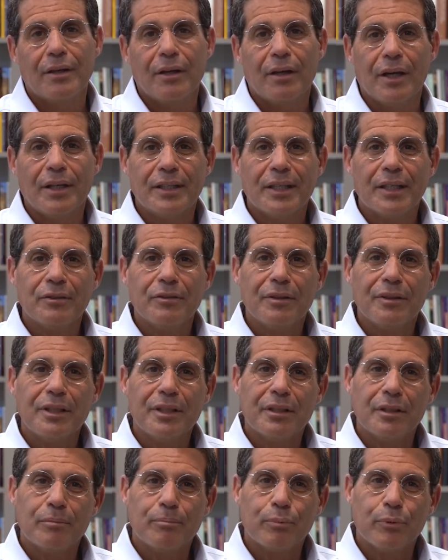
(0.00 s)
Another
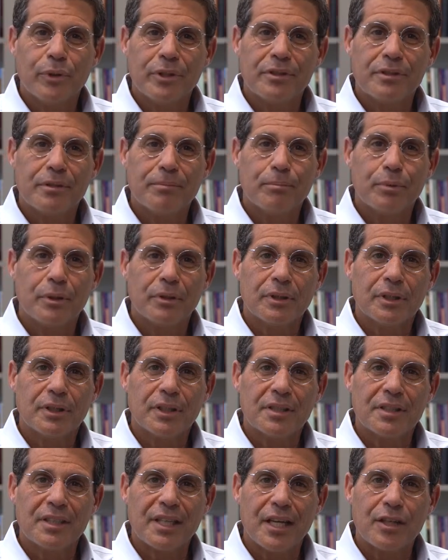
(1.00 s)
legal principle that the
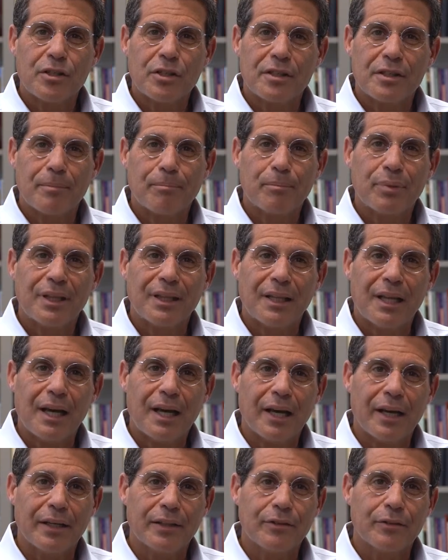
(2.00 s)
sages
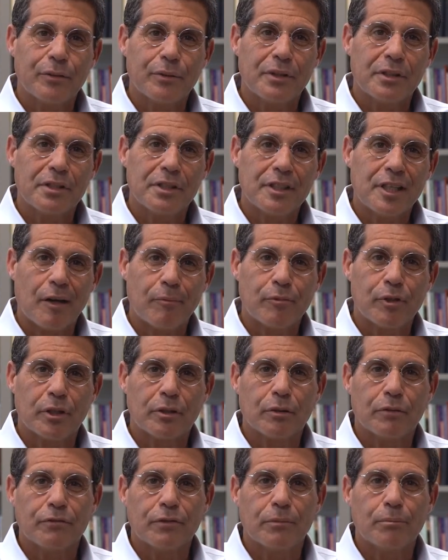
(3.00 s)
applied to the
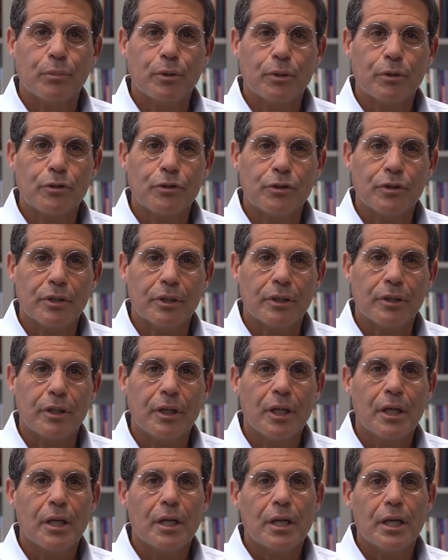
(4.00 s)
subject of abortion
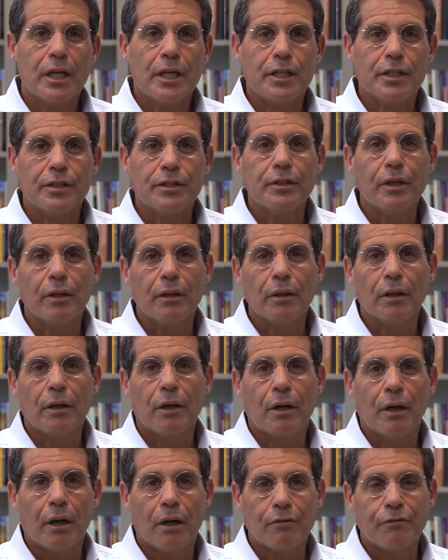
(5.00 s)
is the
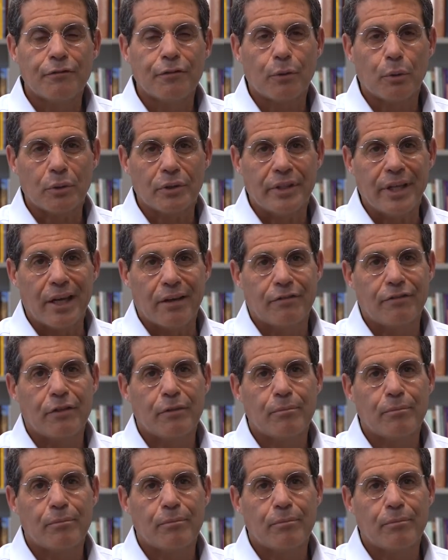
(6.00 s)
law of rodef,